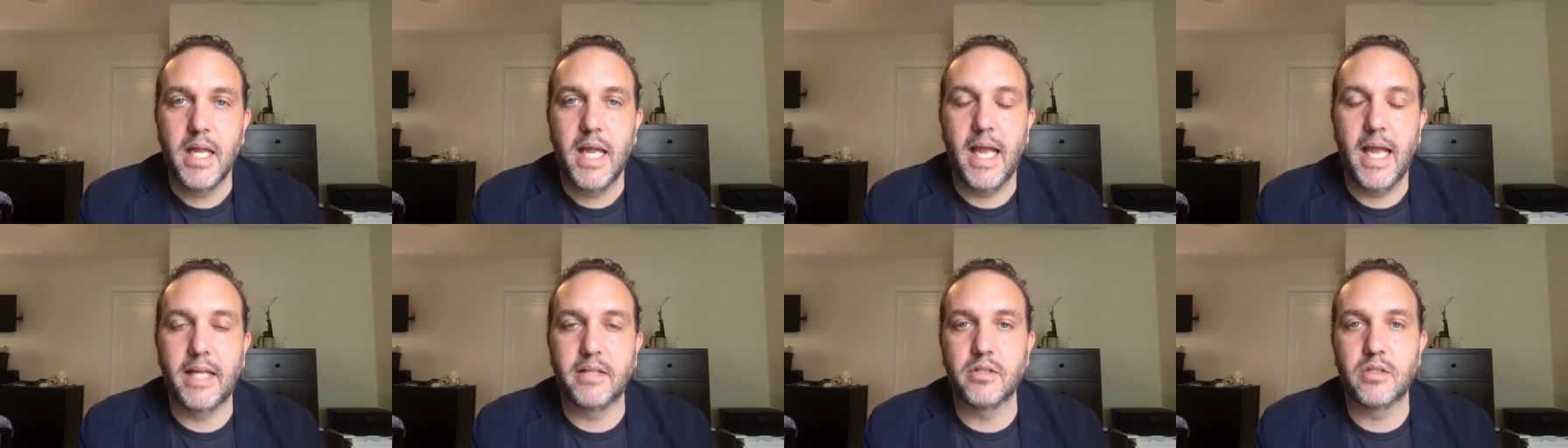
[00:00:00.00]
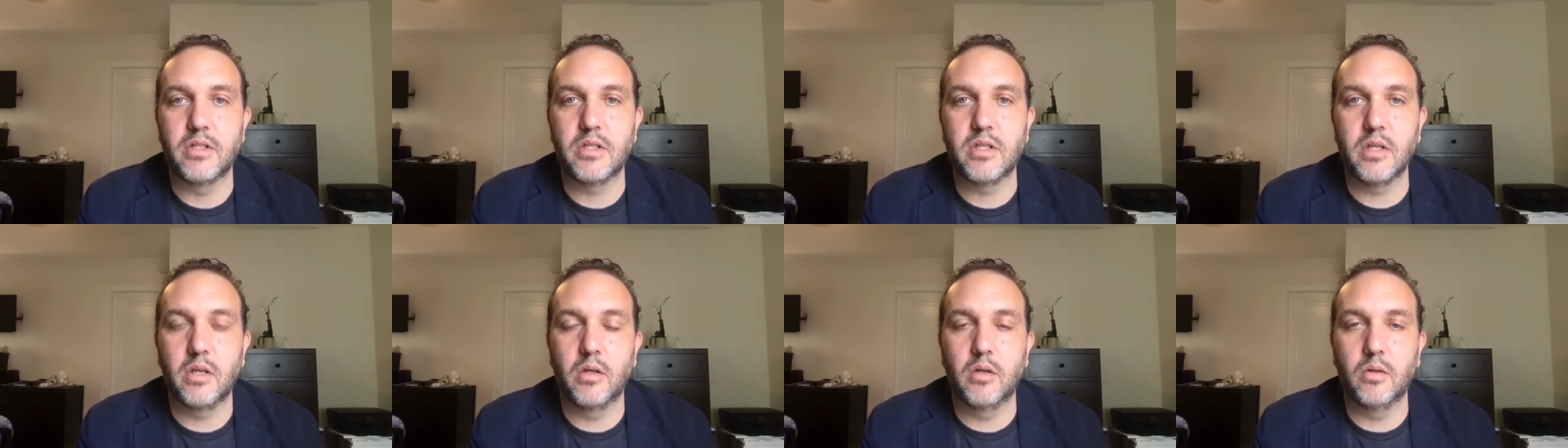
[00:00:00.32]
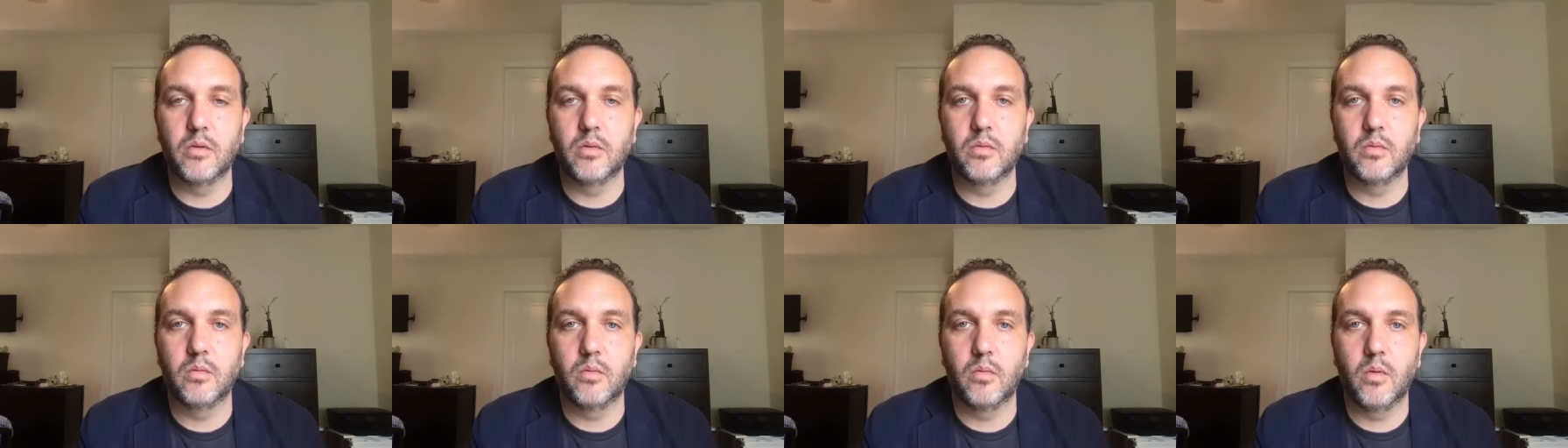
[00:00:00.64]
And
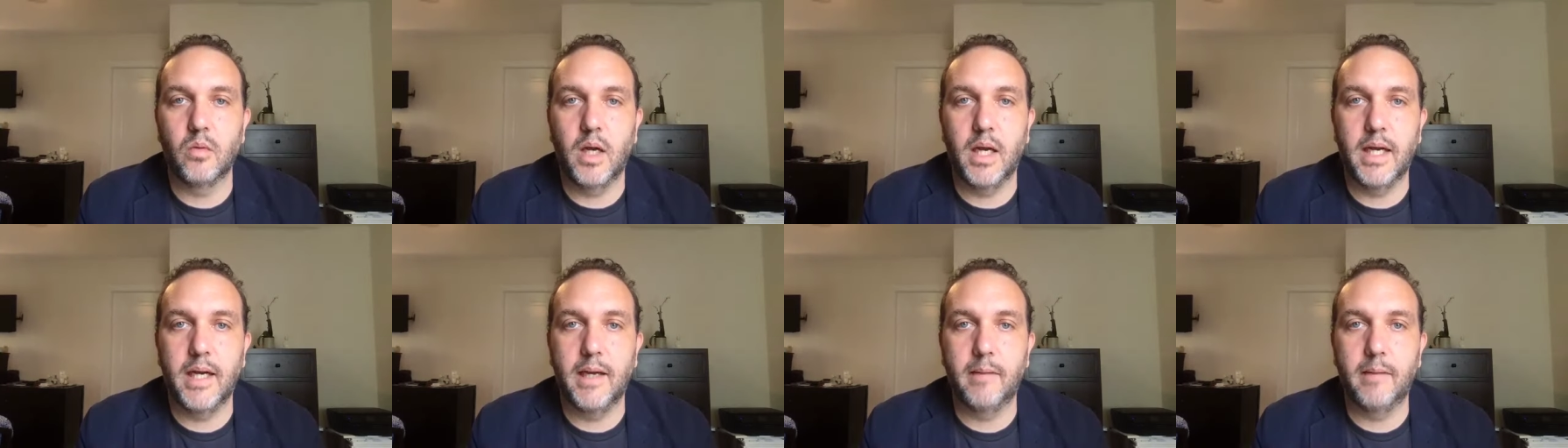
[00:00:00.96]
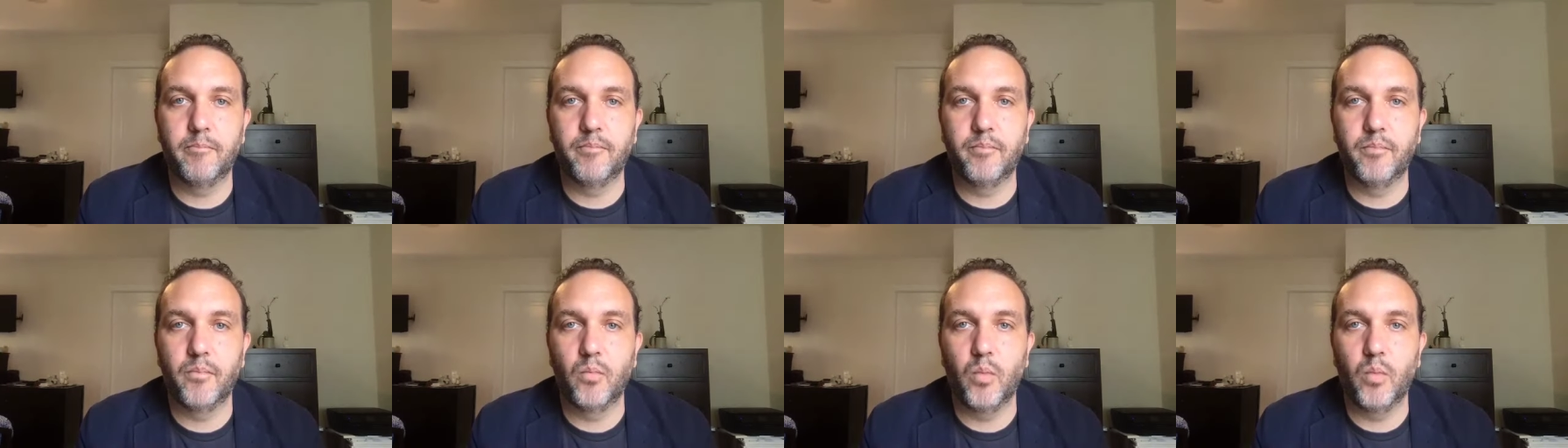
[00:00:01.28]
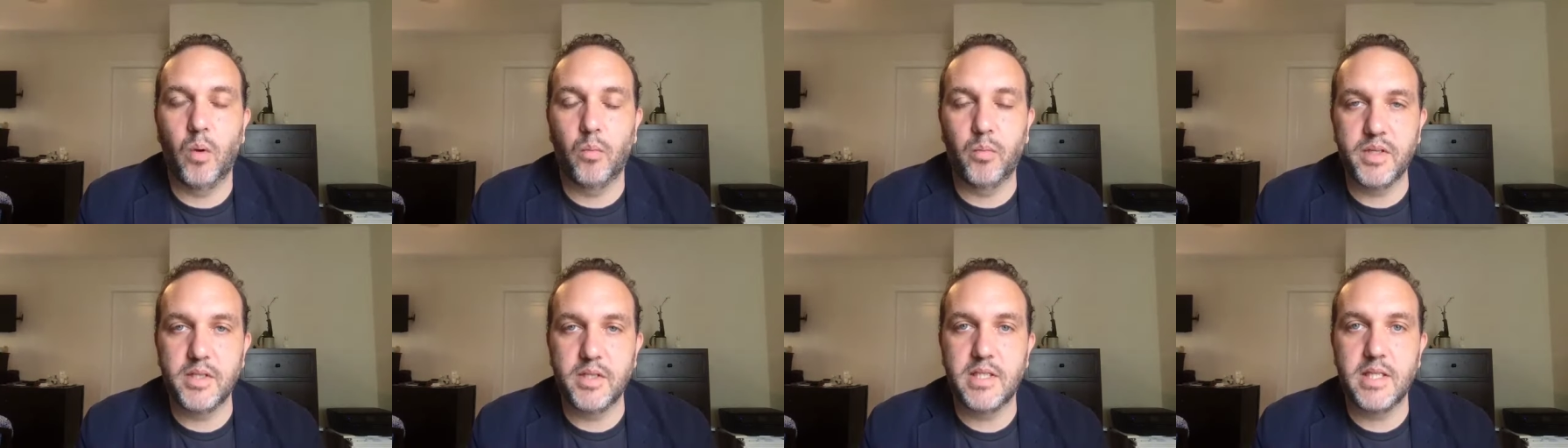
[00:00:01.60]
so
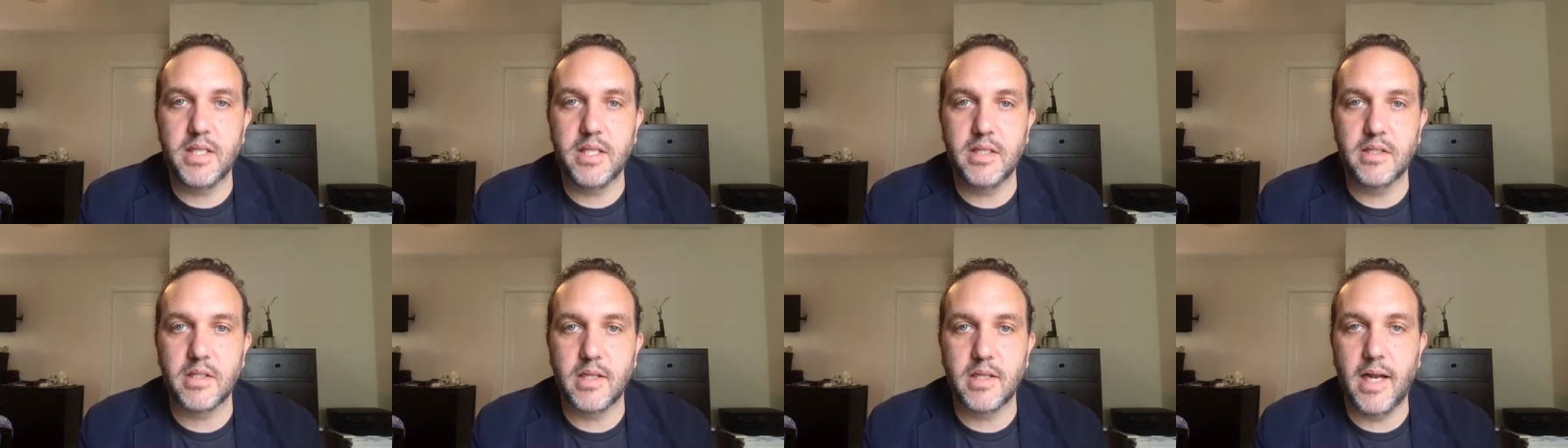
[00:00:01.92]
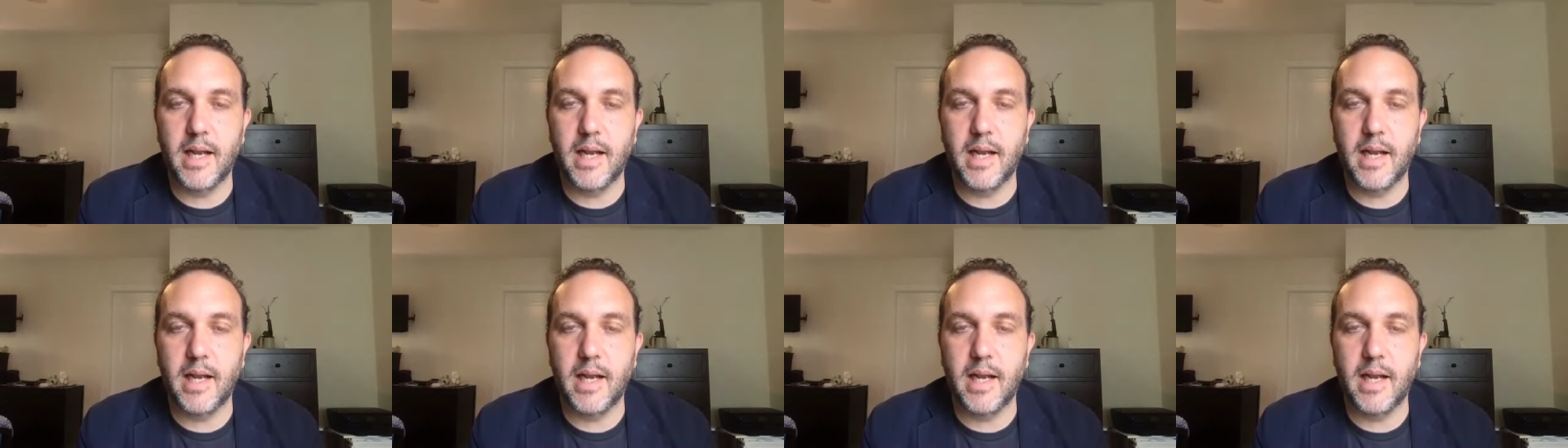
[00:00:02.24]
what we see as